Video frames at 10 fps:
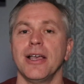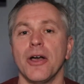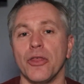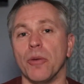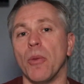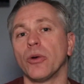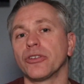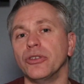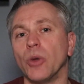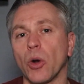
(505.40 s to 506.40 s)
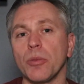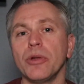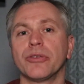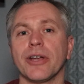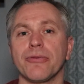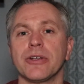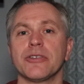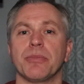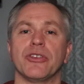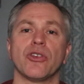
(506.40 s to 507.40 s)
The most notable difference
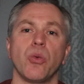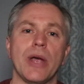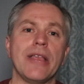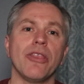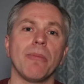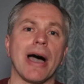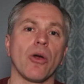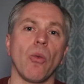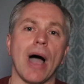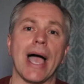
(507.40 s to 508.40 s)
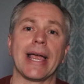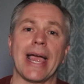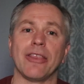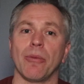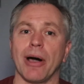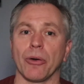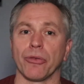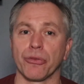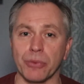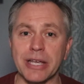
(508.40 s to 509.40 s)
between the Model Y and the Model
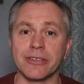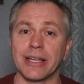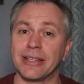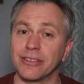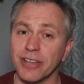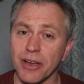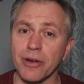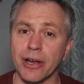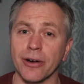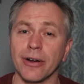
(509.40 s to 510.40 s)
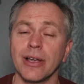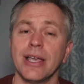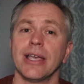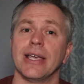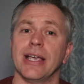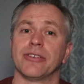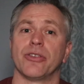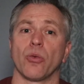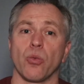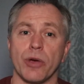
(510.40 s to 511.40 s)
3's interior is
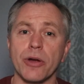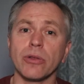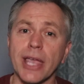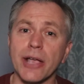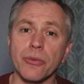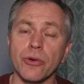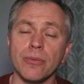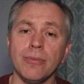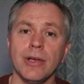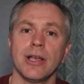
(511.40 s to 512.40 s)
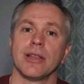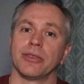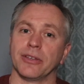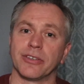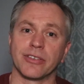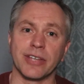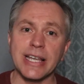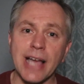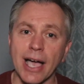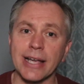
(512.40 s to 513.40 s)
the rear legroom, the
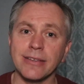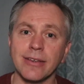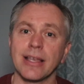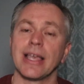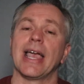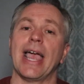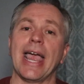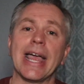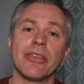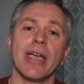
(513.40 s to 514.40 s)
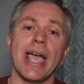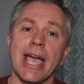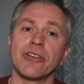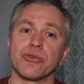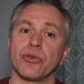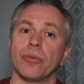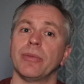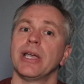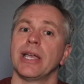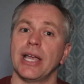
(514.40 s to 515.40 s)
seat height, and the
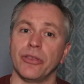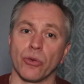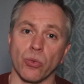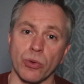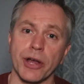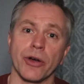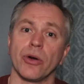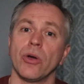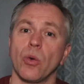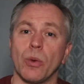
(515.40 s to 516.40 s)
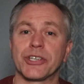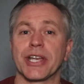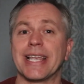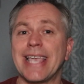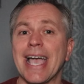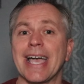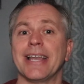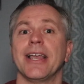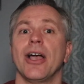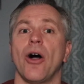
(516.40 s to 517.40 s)
headroom in the rear, which
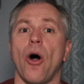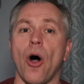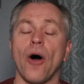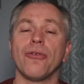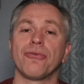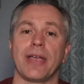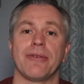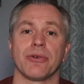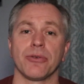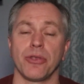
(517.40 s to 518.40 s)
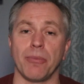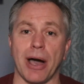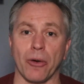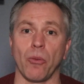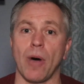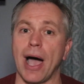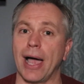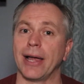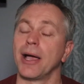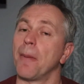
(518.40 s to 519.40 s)
again, all favor the Model
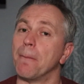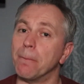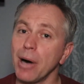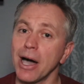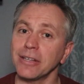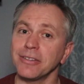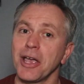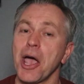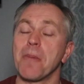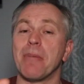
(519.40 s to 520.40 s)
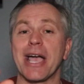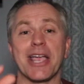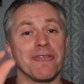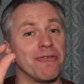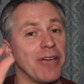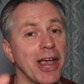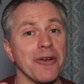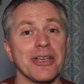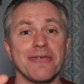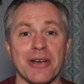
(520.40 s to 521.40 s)
Y, but by a
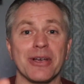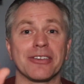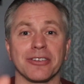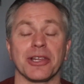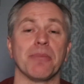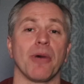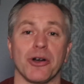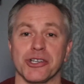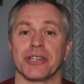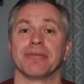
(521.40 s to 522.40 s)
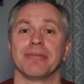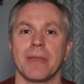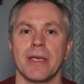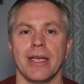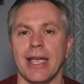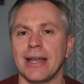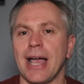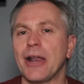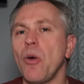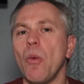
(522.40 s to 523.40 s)
very, very slim margin. And
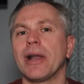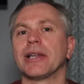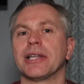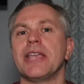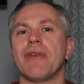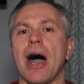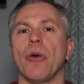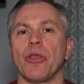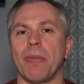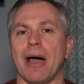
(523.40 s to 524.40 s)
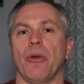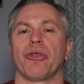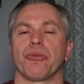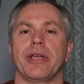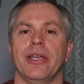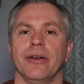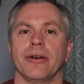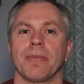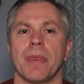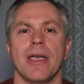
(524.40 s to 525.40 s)
I don't want to leave out the Model 3
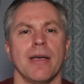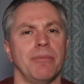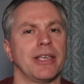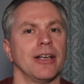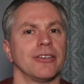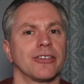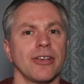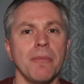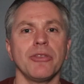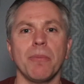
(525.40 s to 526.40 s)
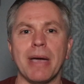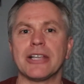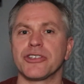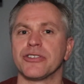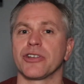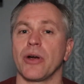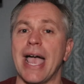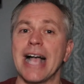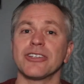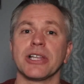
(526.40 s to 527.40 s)
here, because some dimensions are
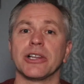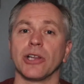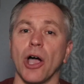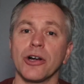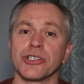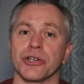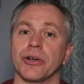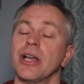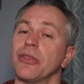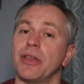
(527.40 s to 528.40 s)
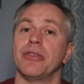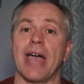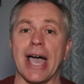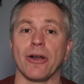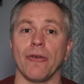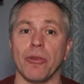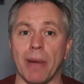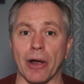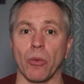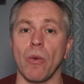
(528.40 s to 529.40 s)
actually larger than that of the
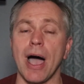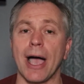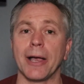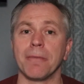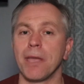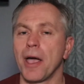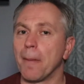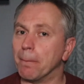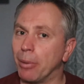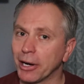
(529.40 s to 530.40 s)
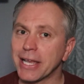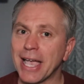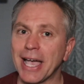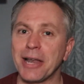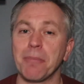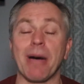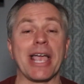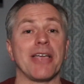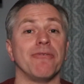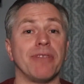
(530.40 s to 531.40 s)
Model Y, but again, by
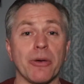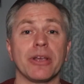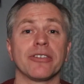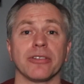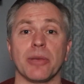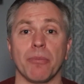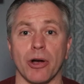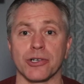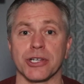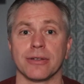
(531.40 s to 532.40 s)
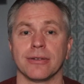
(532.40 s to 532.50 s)
a very slim margin.